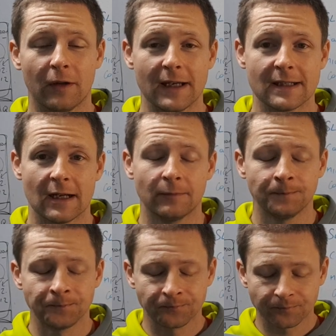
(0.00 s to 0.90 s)
of these now.
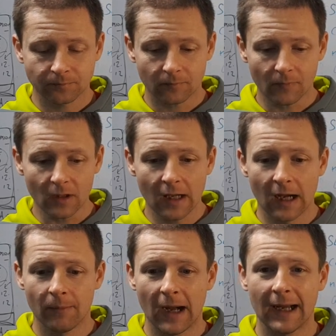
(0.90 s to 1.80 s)

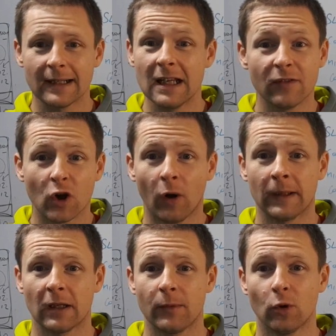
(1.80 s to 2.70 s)
And leave a
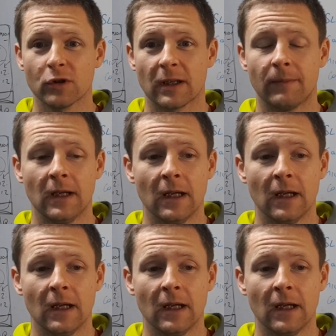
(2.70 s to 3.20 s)
comment, that'd be awesome.